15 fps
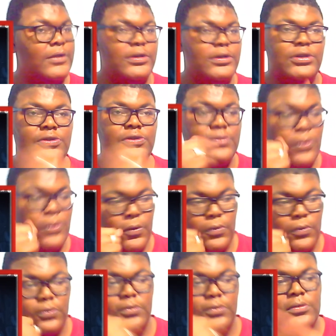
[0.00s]
there's no
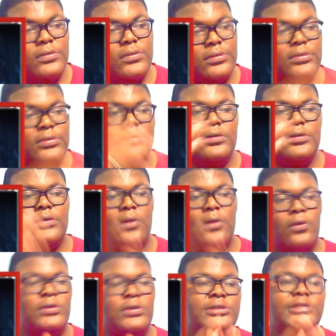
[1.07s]

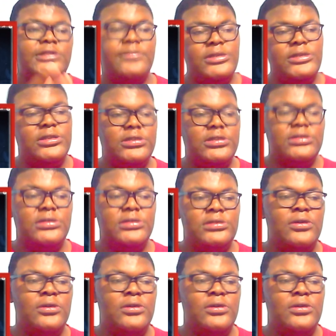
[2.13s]
Odin's speech is,